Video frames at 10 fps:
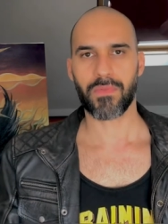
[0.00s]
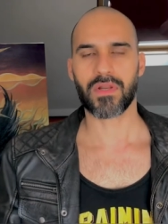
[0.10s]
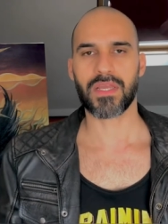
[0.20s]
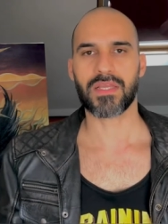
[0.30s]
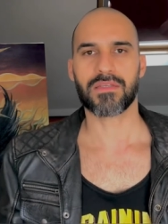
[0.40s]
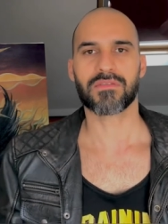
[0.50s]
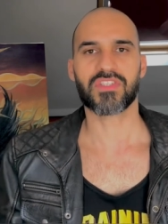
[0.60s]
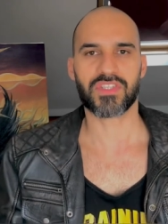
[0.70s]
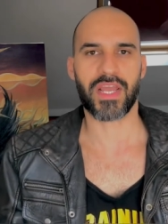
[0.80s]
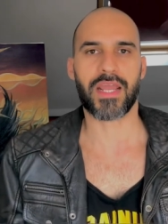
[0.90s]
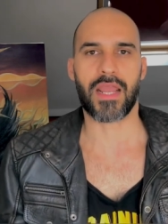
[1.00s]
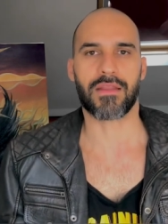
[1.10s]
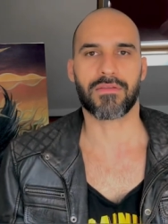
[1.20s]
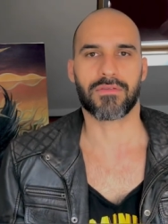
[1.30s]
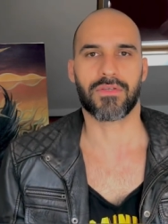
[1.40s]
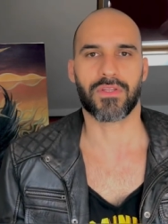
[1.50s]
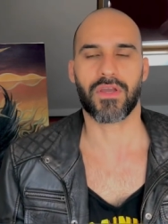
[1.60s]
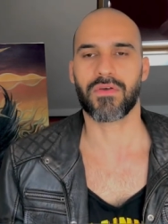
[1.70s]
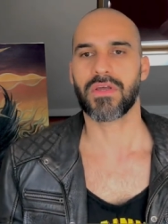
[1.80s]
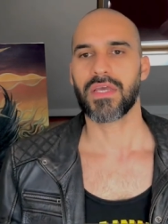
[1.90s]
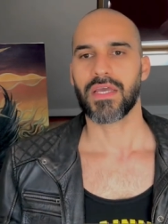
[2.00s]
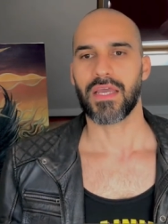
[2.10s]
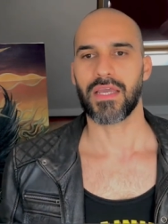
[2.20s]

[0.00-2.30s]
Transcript: properly saying, you know